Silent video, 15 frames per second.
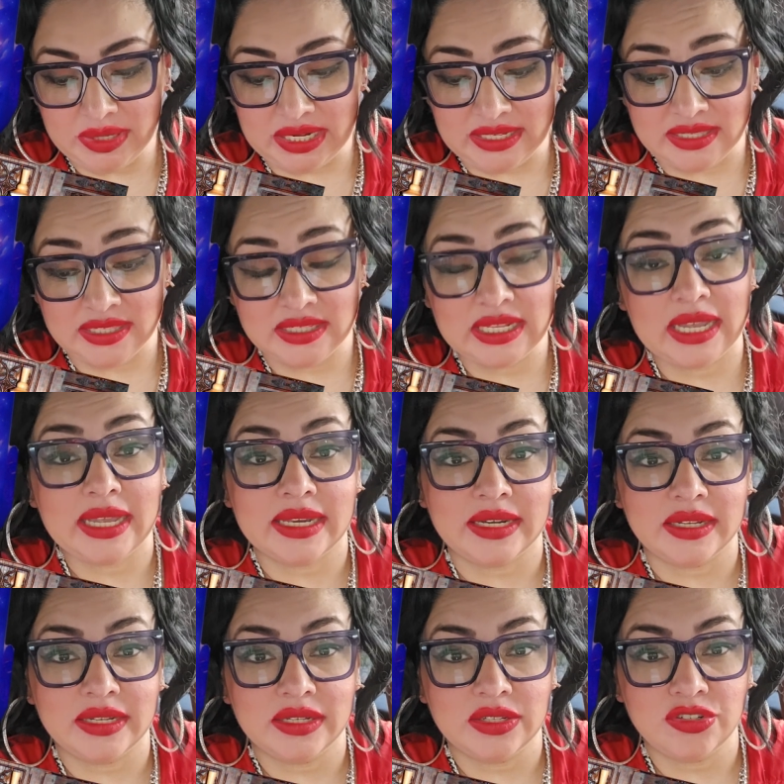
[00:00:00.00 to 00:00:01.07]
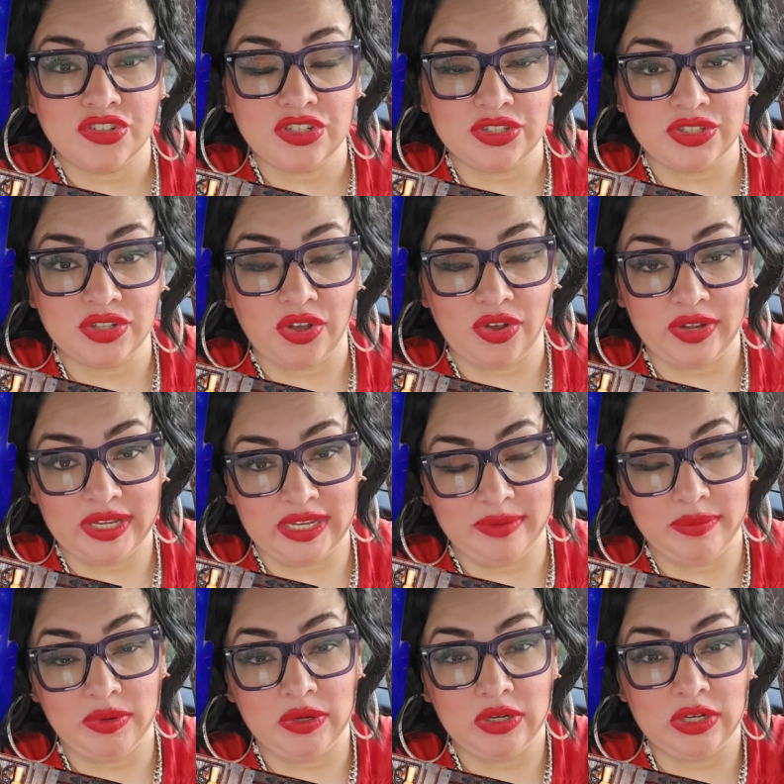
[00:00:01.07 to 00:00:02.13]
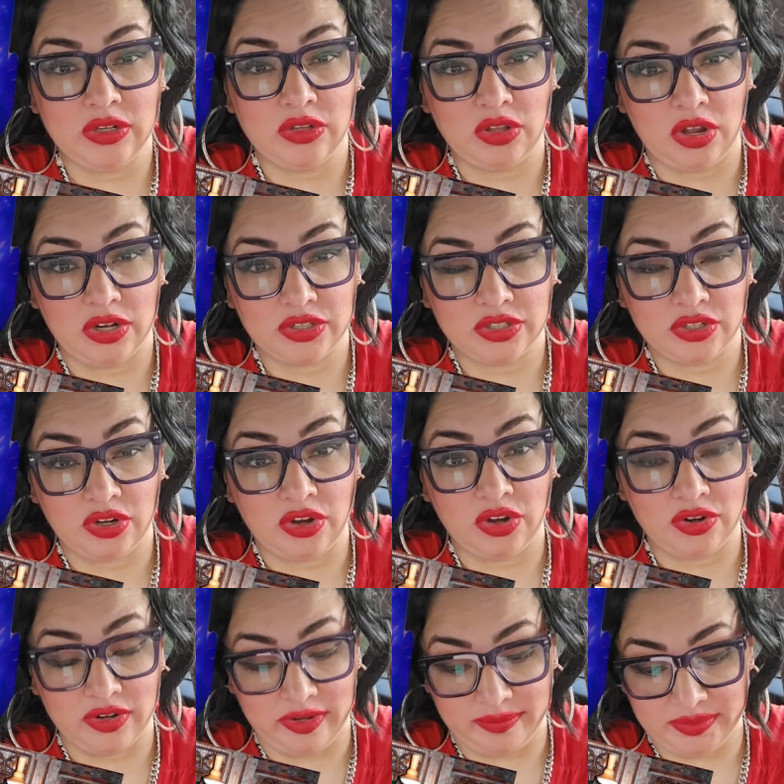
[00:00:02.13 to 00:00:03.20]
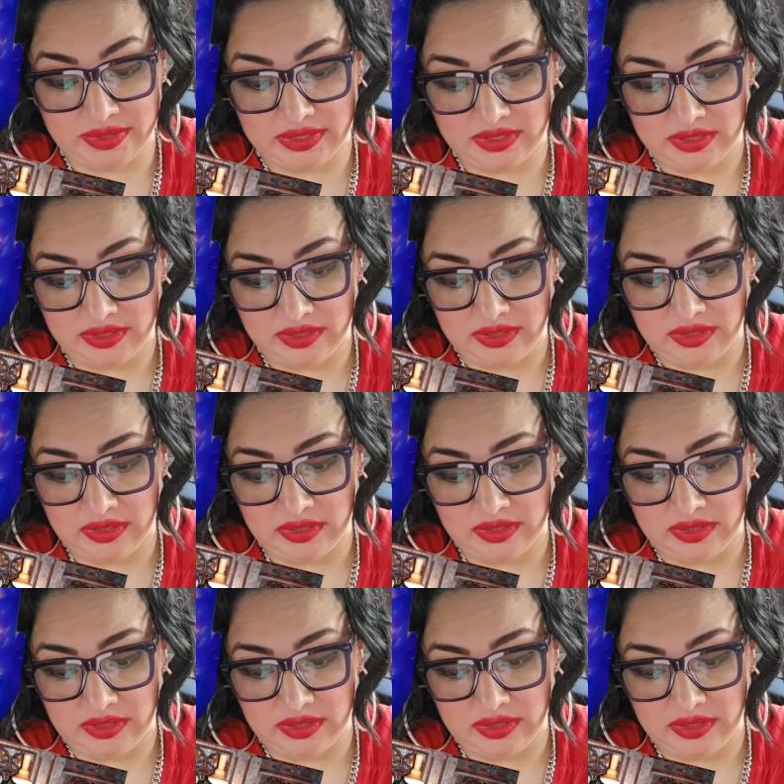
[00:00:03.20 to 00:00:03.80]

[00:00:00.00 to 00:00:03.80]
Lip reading: But instead, she saw him locked arms